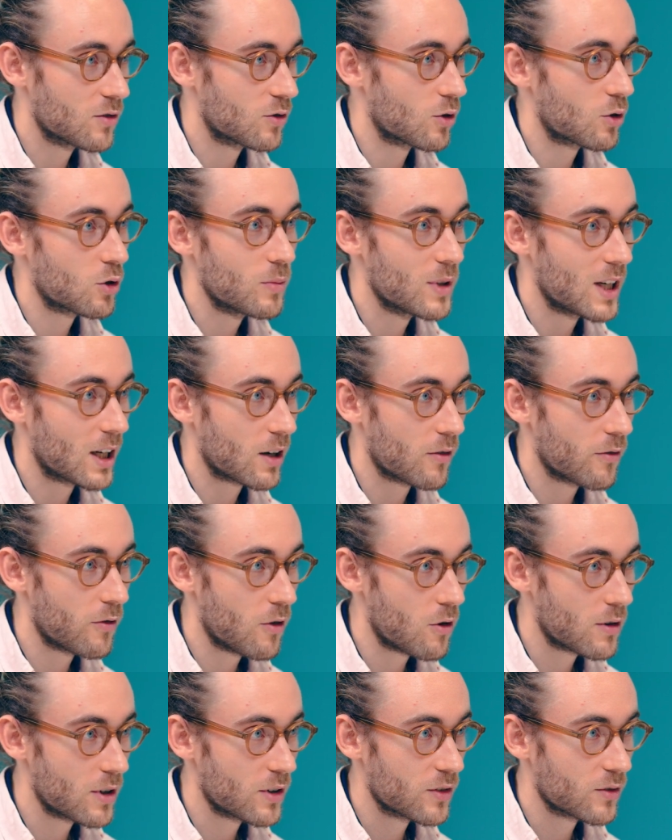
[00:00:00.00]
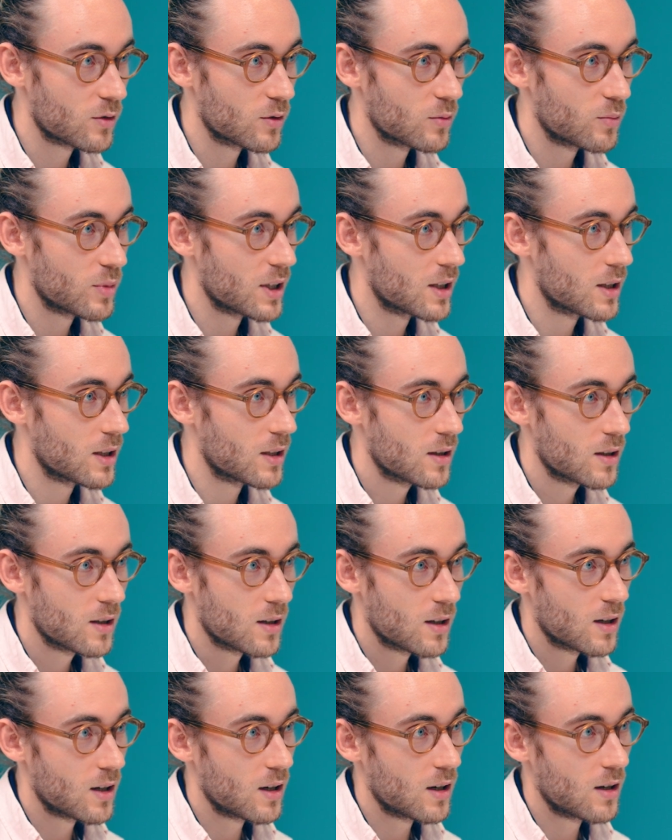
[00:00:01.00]
So it could be like a forest, could be,
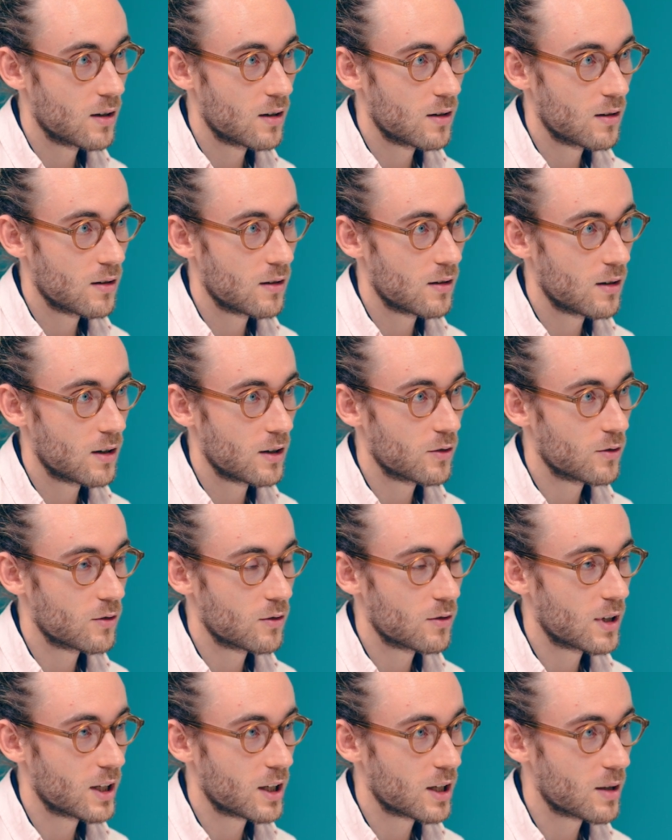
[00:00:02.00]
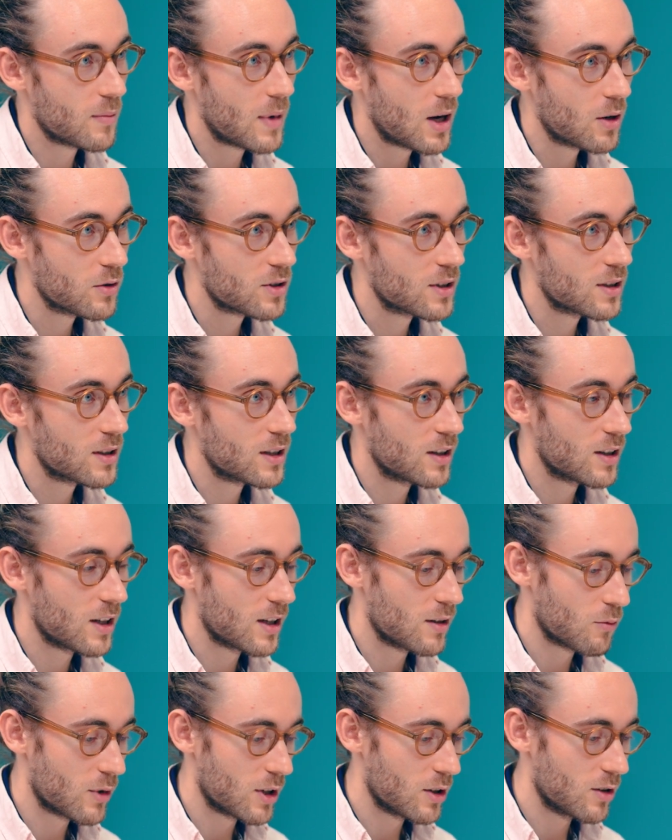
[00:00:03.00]
like a mountain. And
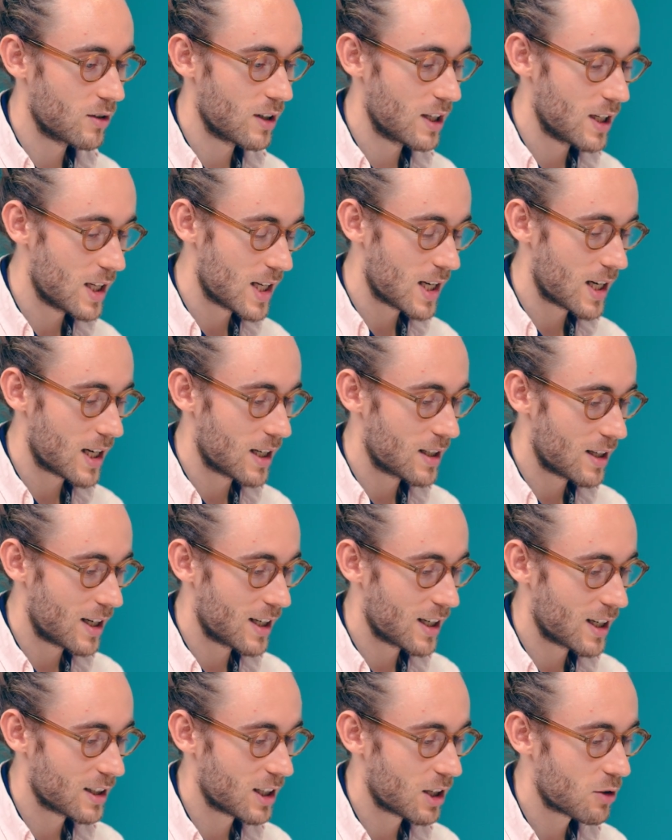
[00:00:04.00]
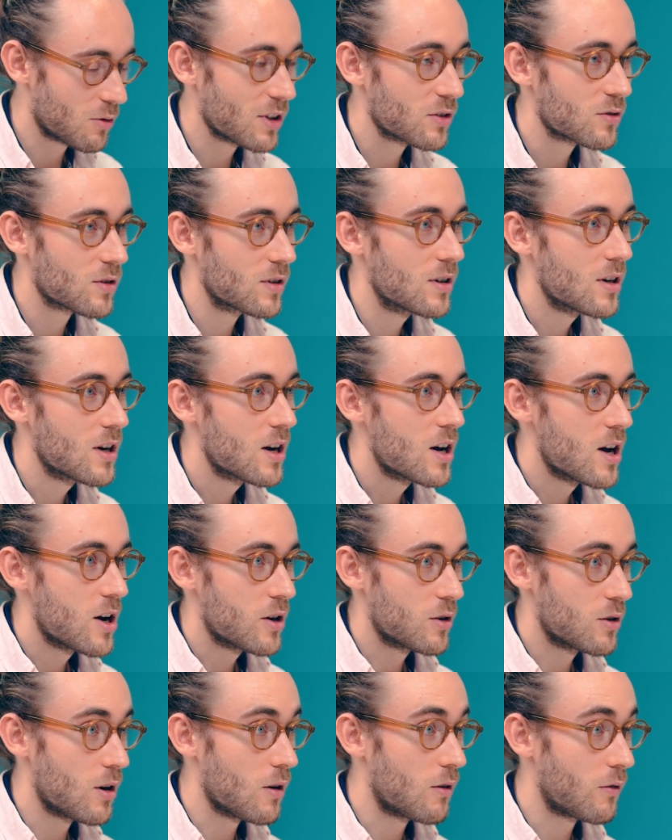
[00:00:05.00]
then when eating and dining at that restaurant,
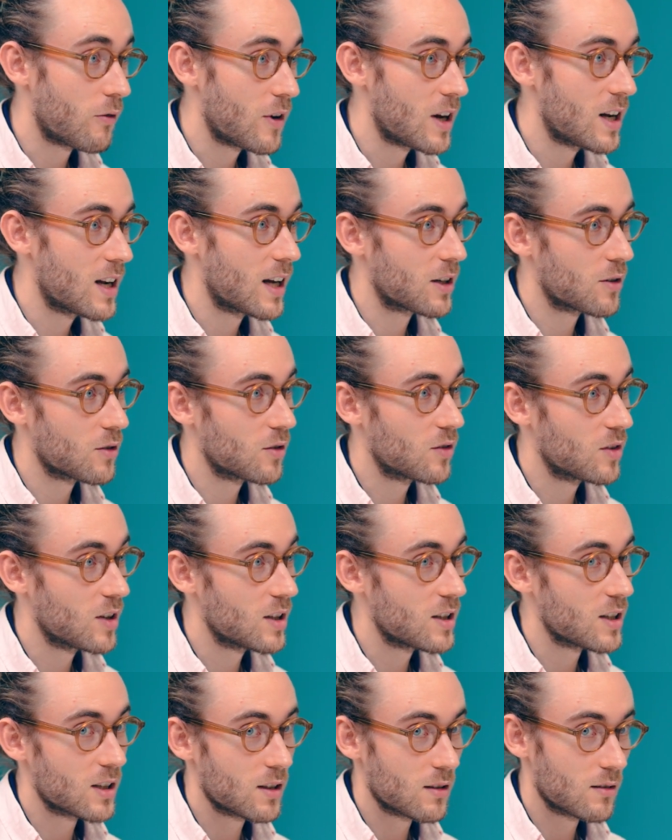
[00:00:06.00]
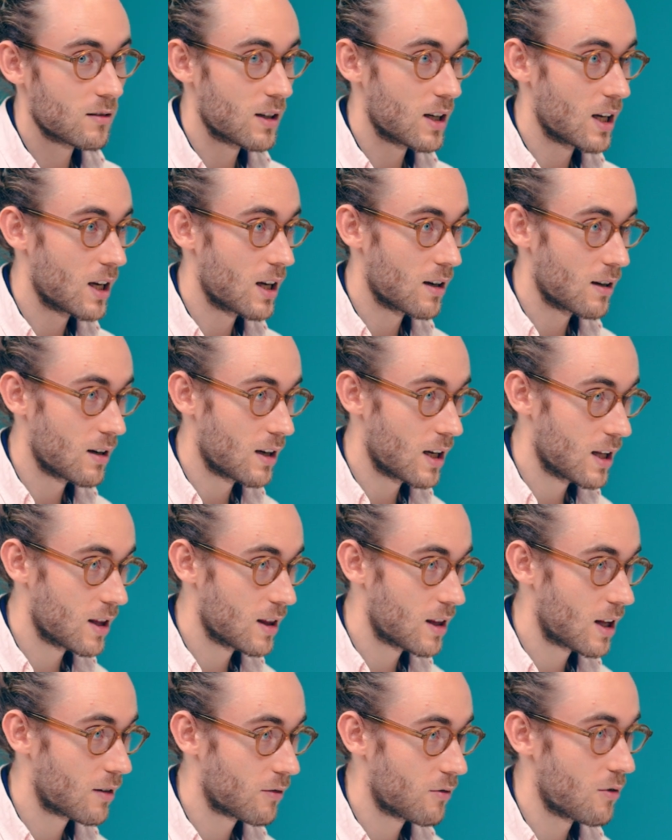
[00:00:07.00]
you'd feel like you're sitting in
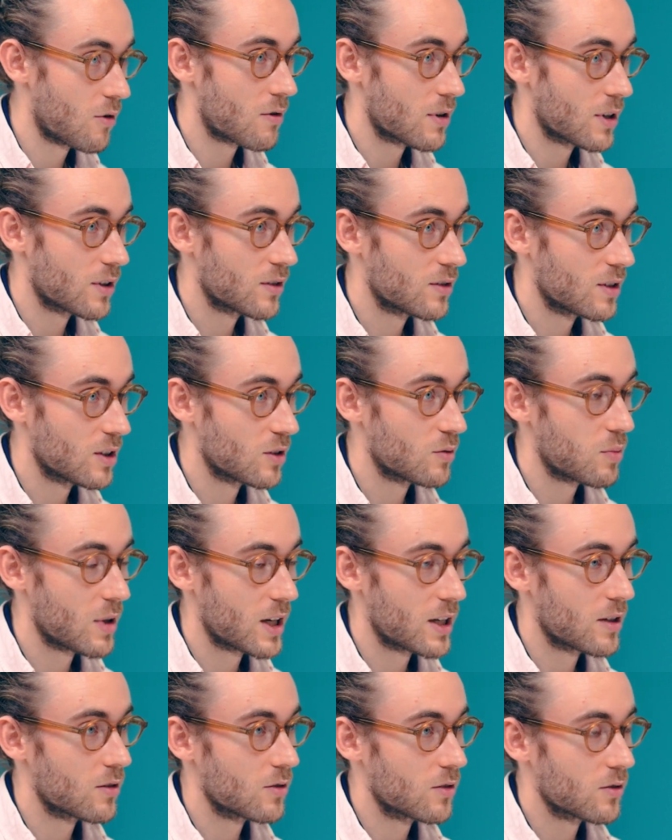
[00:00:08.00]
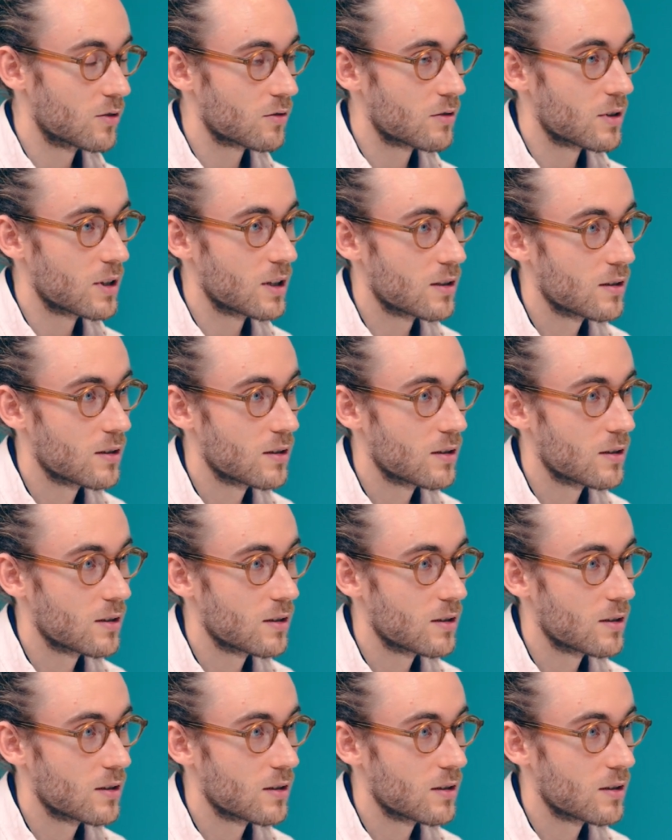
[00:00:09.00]
that forest displayed on the screen.